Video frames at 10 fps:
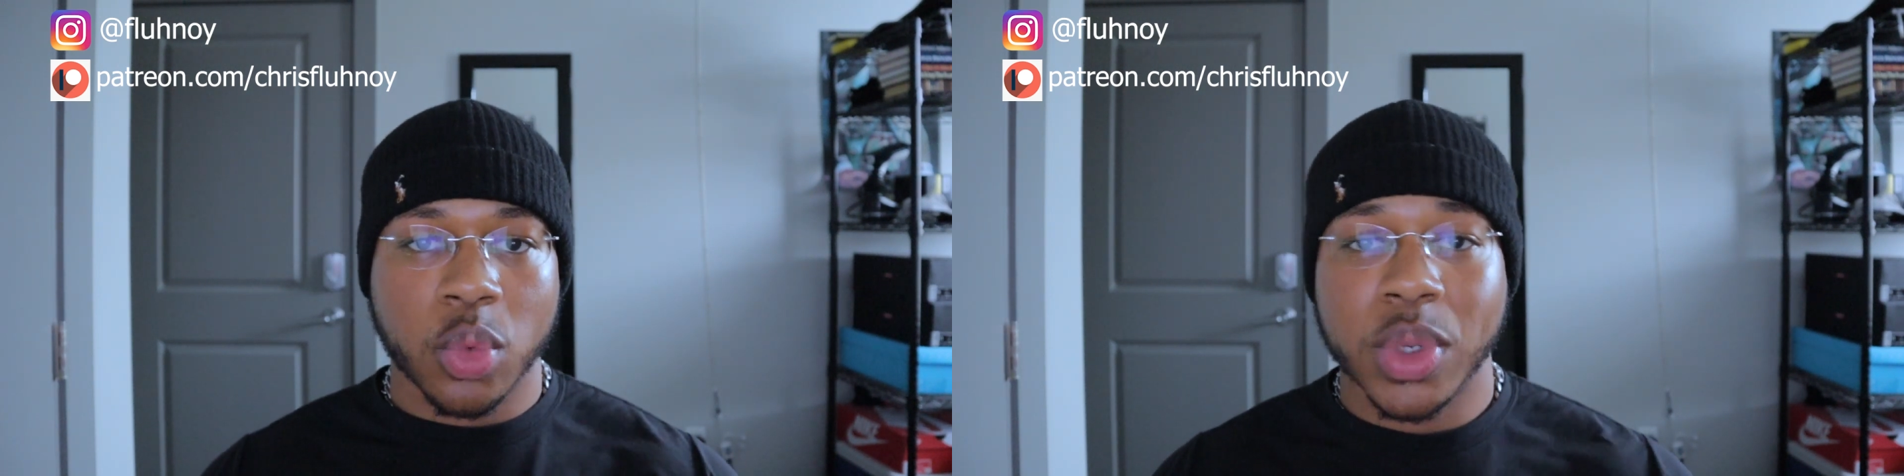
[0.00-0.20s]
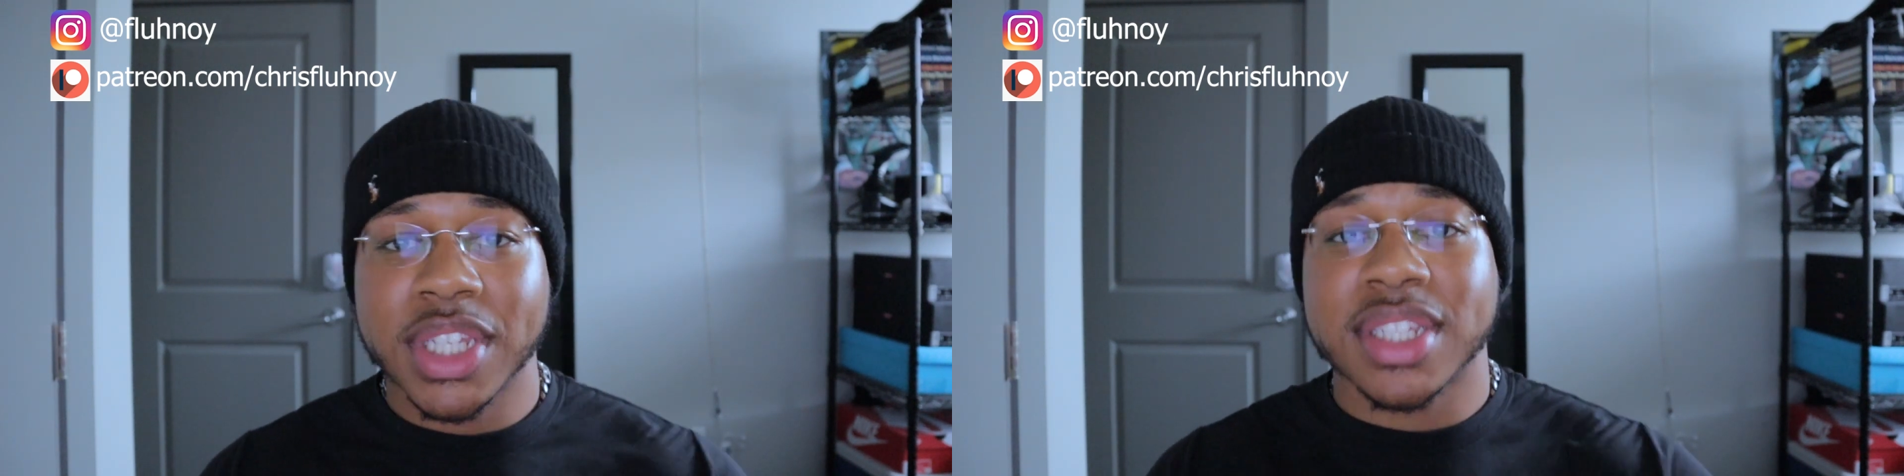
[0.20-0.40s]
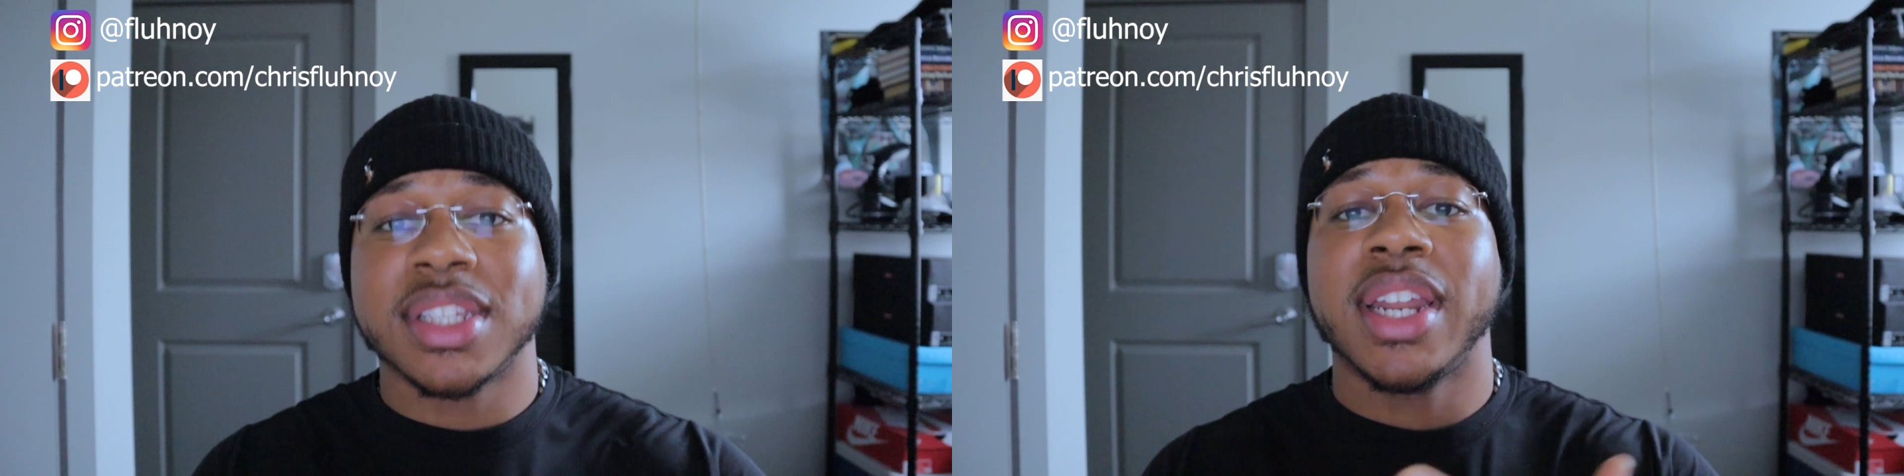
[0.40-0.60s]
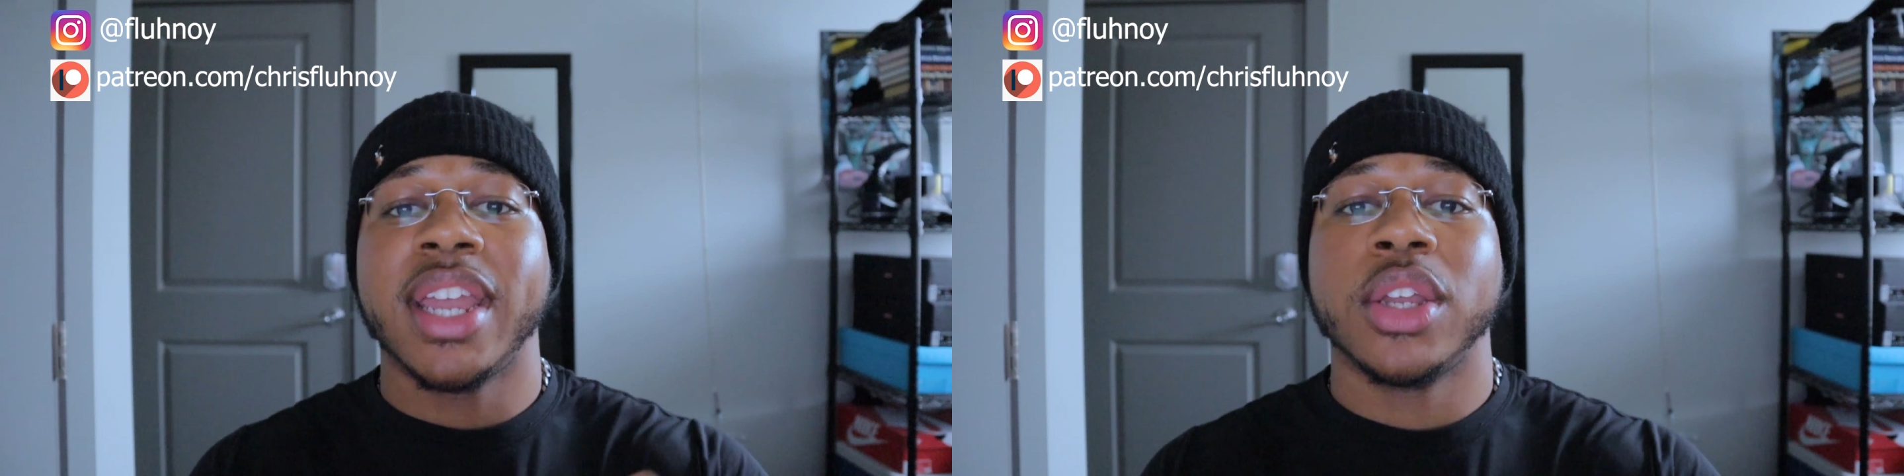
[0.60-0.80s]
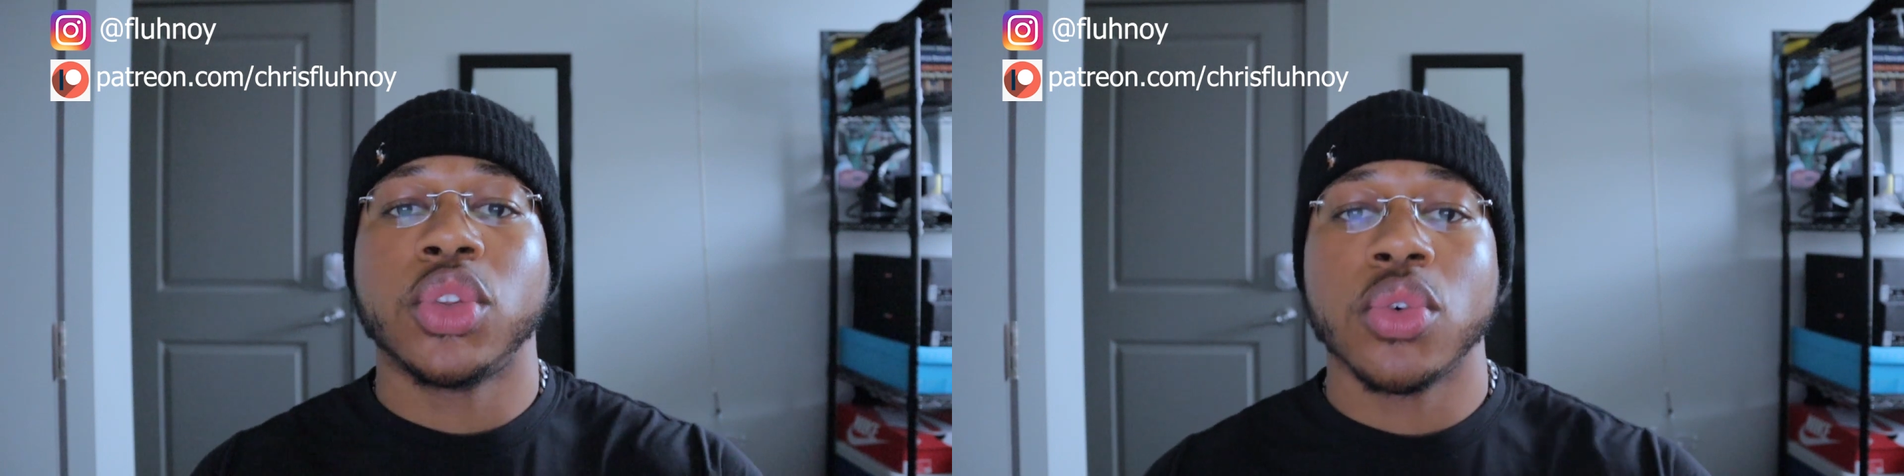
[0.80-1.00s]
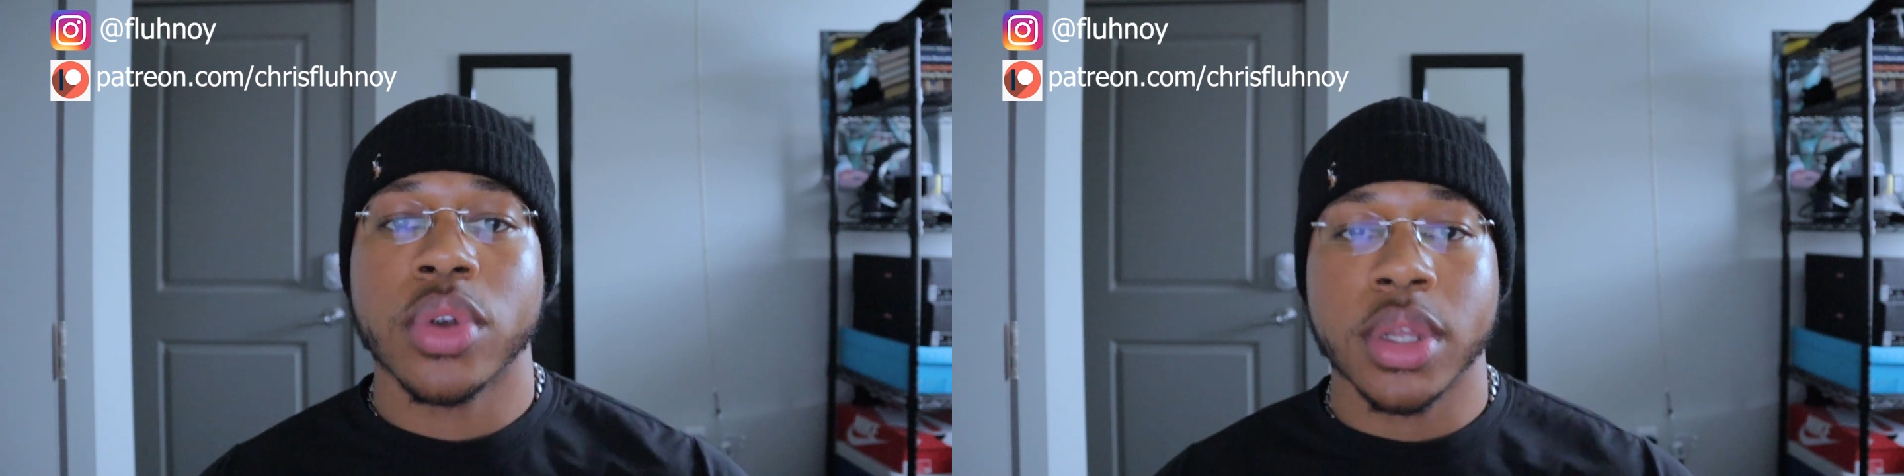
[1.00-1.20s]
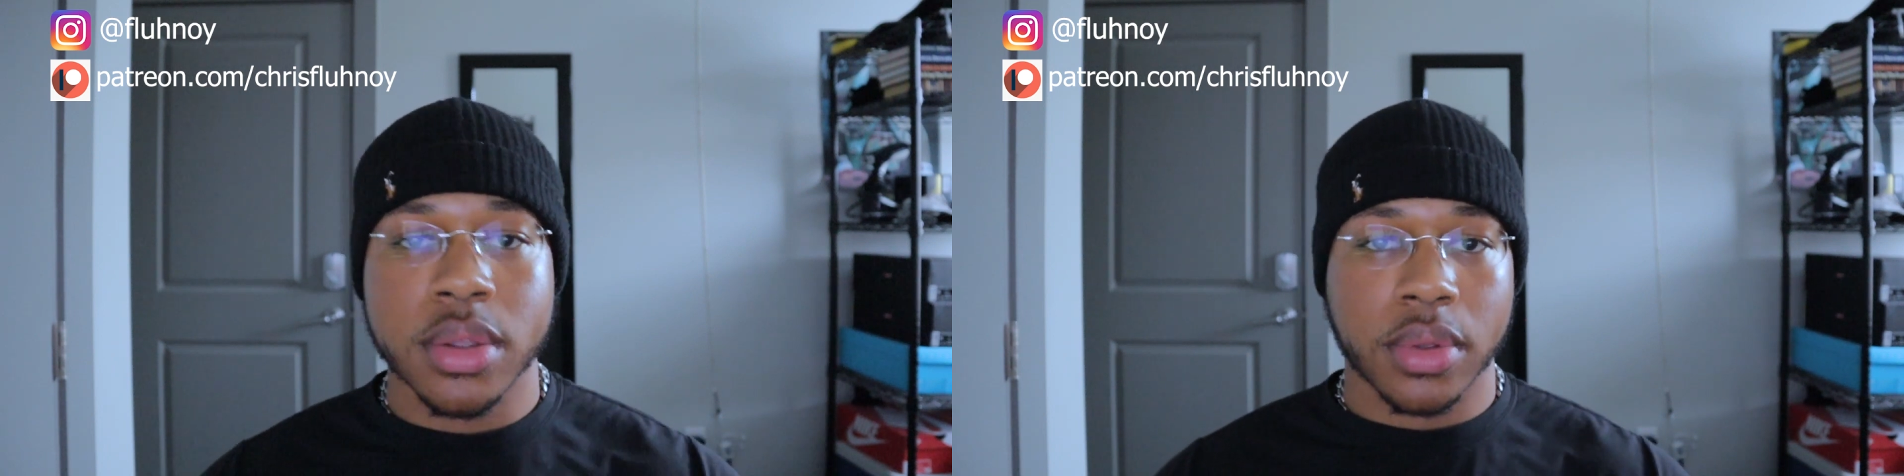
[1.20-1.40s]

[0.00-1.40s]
We listen to their authority.